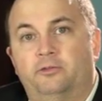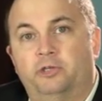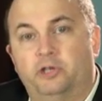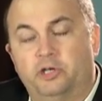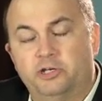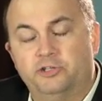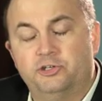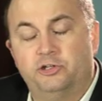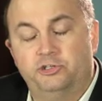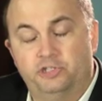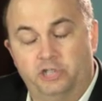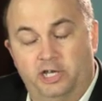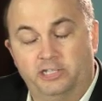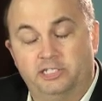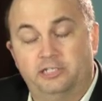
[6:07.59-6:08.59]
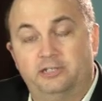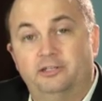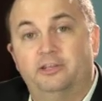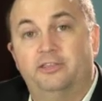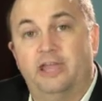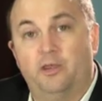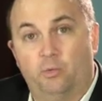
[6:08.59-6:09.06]
You're going to adjust
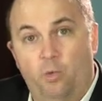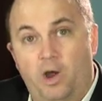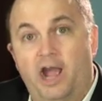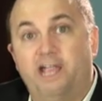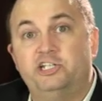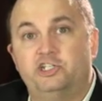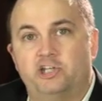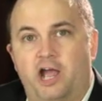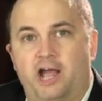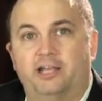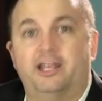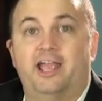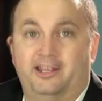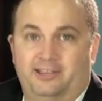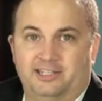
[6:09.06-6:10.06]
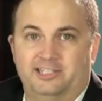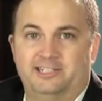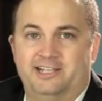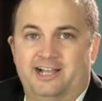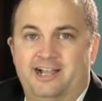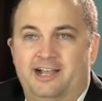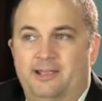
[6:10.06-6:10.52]
that wide shot at this
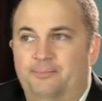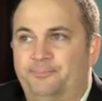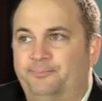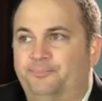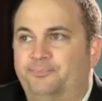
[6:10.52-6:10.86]
time.